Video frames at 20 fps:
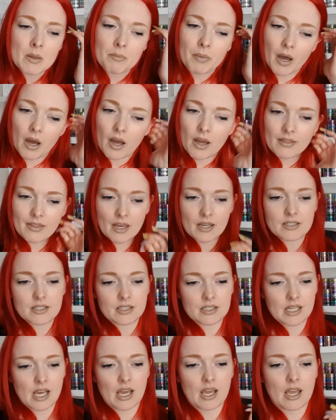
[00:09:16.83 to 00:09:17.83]
But at the end
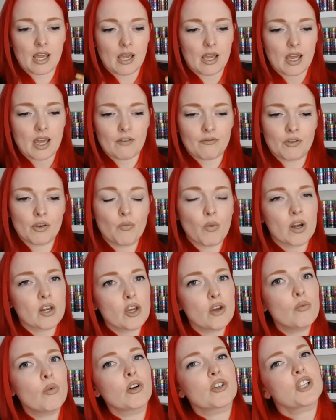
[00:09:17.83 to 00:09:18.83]
of the day, if you
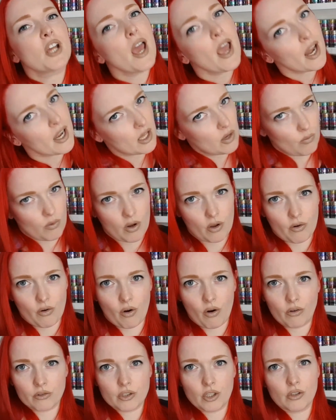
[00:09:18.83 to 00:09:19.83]
when you watch
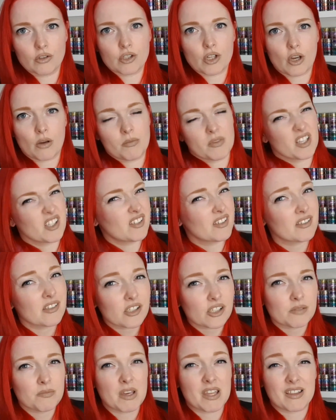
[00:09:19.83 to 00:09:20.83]
anyone on YouTube, and this
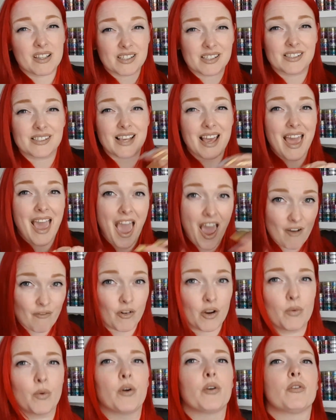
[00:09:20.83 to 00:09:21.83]
isn't just me, this is
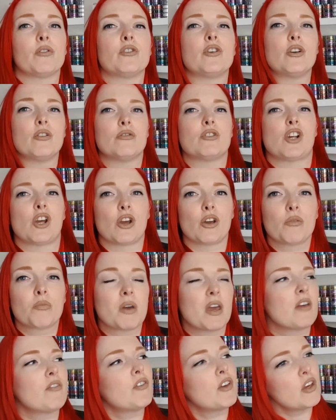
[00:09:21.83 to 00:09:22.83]
everyone on
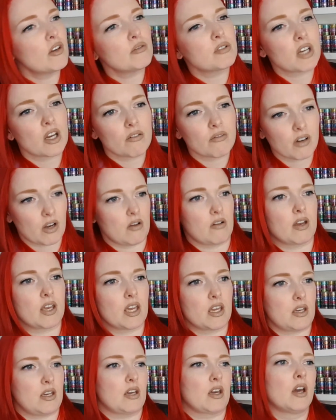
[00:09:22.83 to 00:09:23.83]
YouTube, if you don't
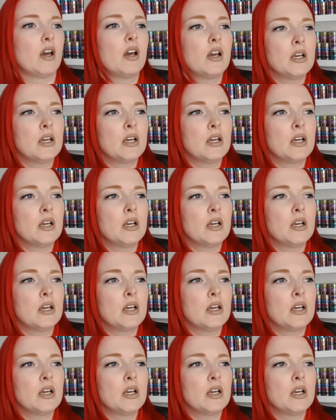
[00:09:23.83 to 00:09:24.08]
like